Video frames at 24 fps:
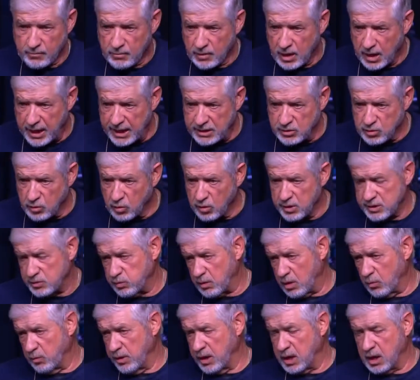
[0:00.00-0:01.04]
And so it's
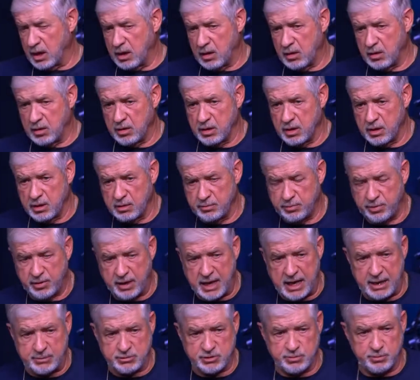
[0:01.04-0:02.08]
what we call uh,
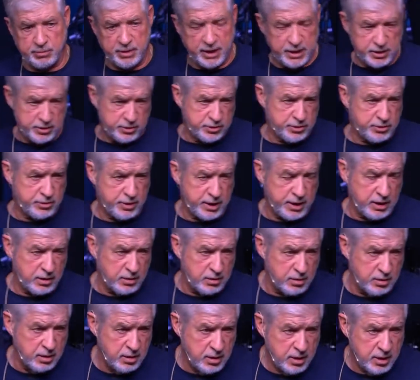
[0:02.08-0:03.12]
perhaps ministry
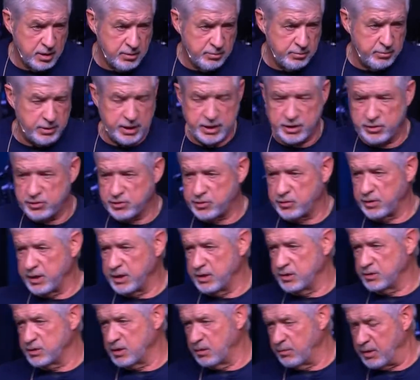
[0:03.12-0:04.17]
or ministering to
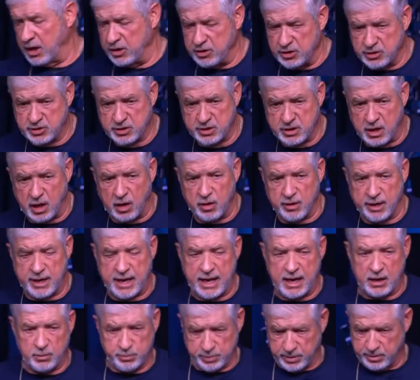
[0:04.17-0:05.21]
somebody. I just call it
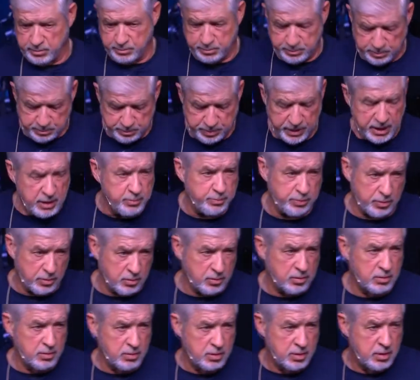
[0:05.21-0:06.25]
helping people.
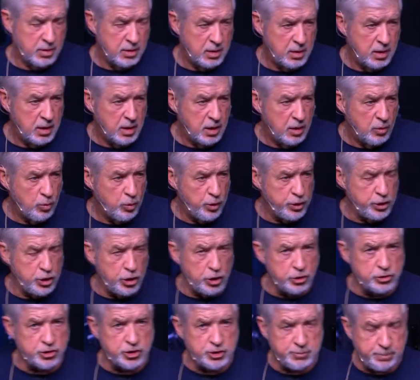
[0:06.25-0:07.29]
When
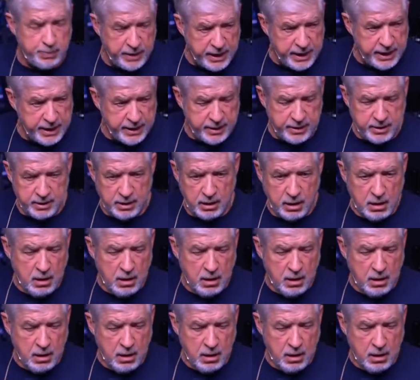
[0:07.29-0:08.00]
you spend